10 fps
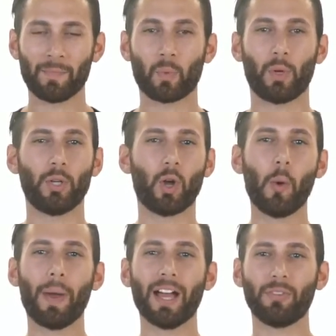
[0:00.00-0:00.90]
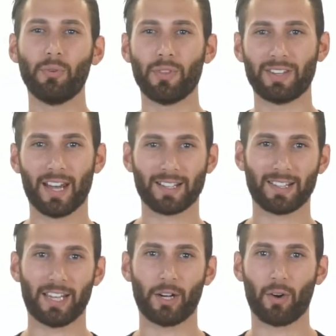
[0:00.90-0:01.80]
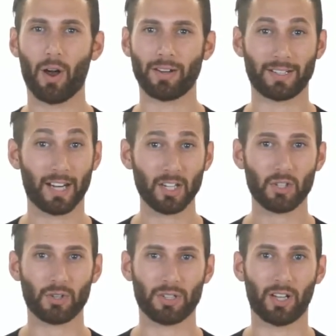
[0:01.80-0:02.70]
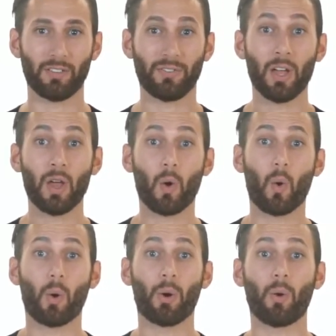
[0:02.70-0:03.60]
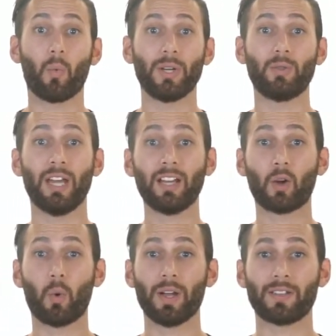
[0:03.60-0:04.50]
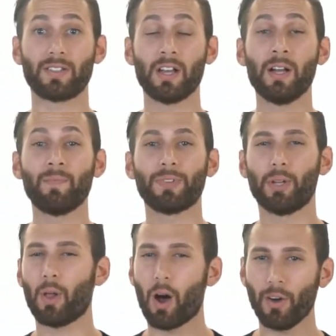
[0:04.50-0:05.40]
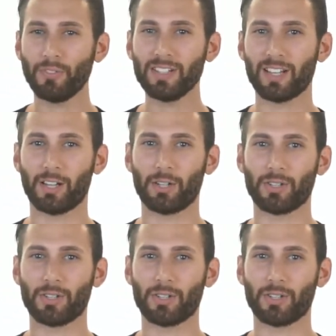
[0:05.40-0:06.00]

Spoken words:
When you go back through the text later on to test yourself, or when you take a quiz, you'll often tell